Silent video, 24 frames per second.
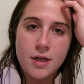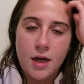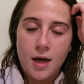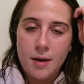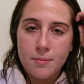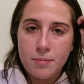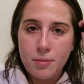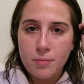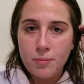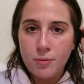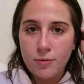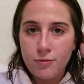
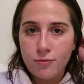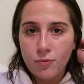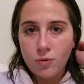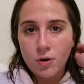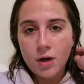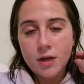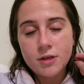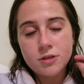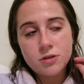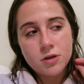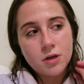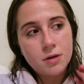stop
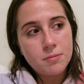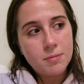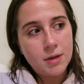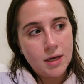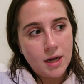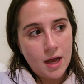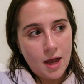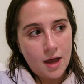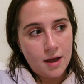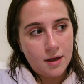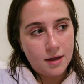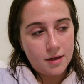before entering
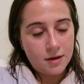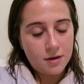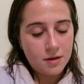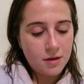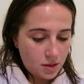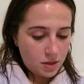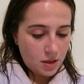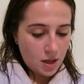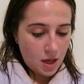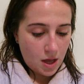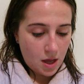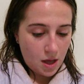Manhattan,
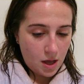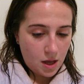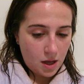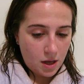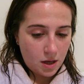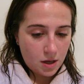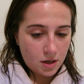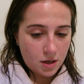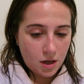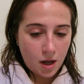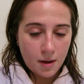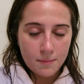
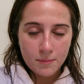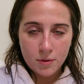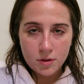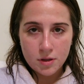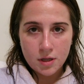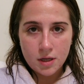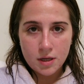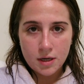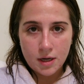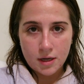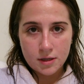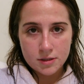they come on
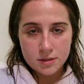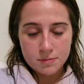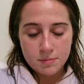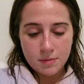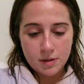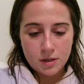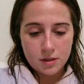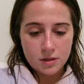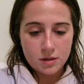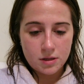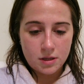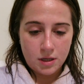the
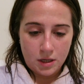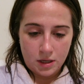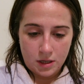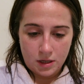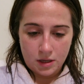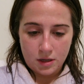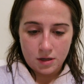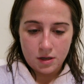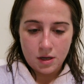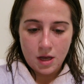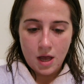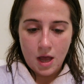announcement
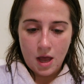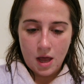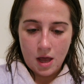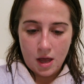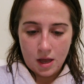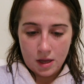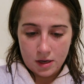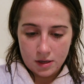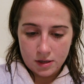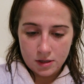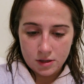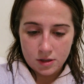thing
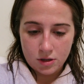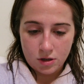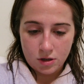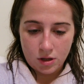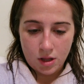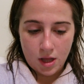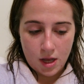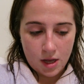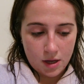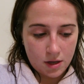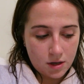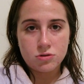and they're
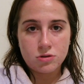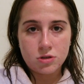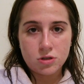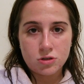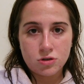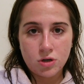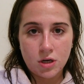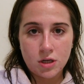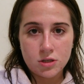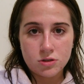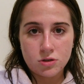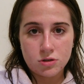like, the
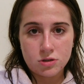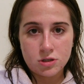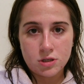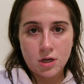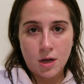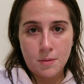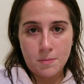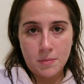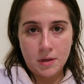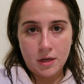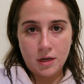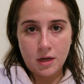trains are
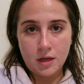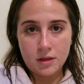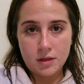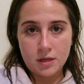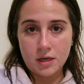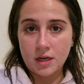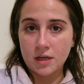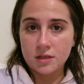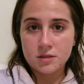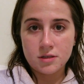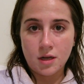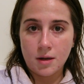stopping at the
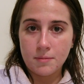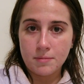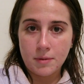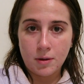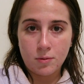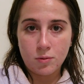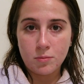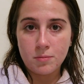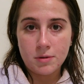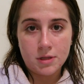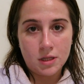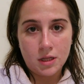next stop. That
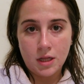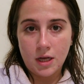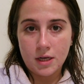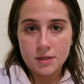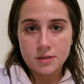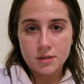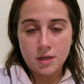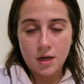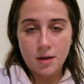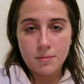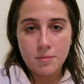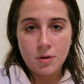will be the last
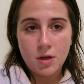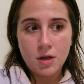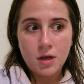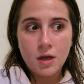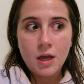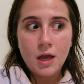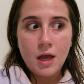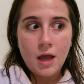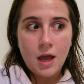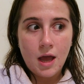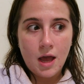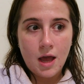stop.
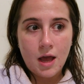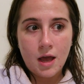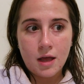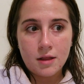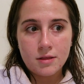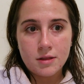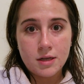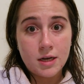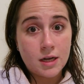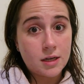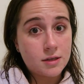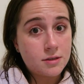
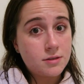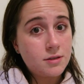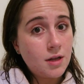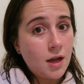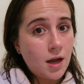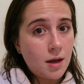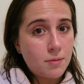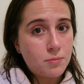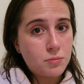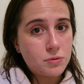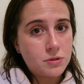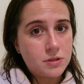And the next
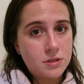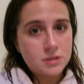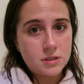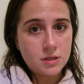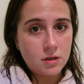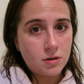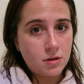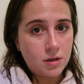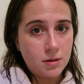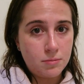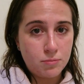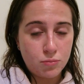stop was
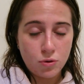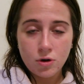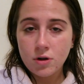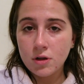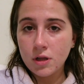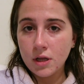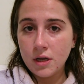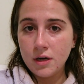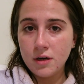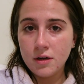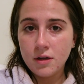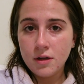still in
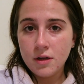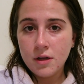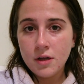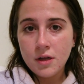Brooklyn.